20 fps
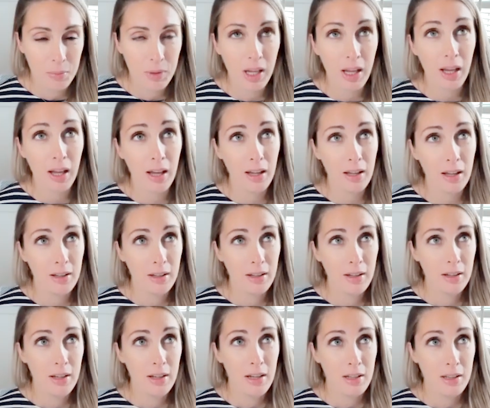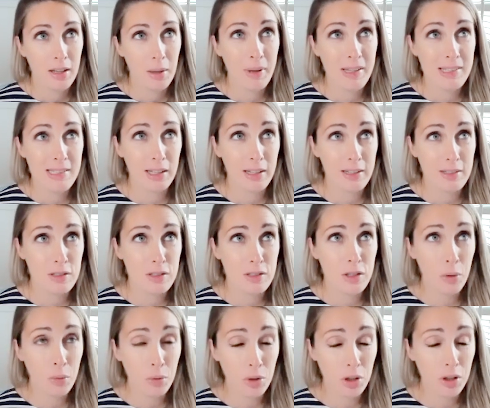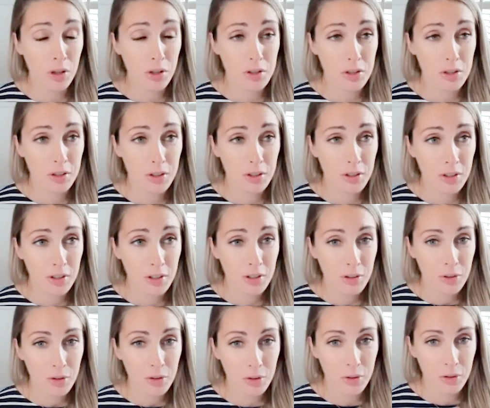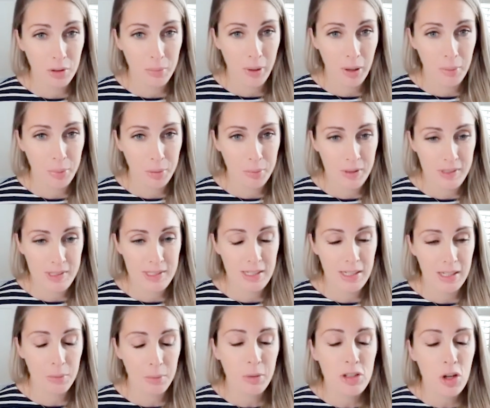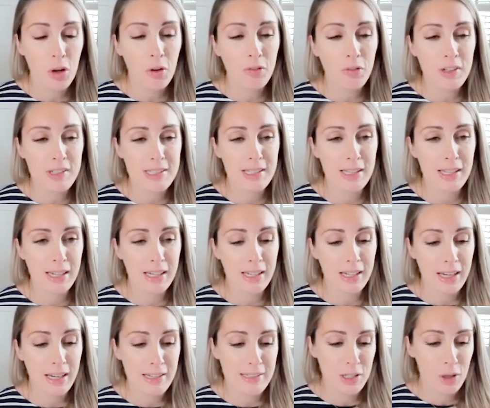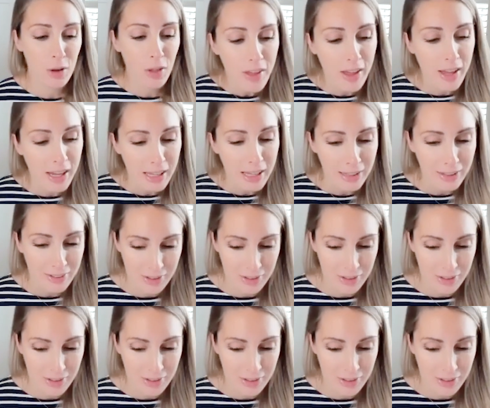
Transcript: Yeah. That masterclass is so good. All about publicity, which obviously is your thing.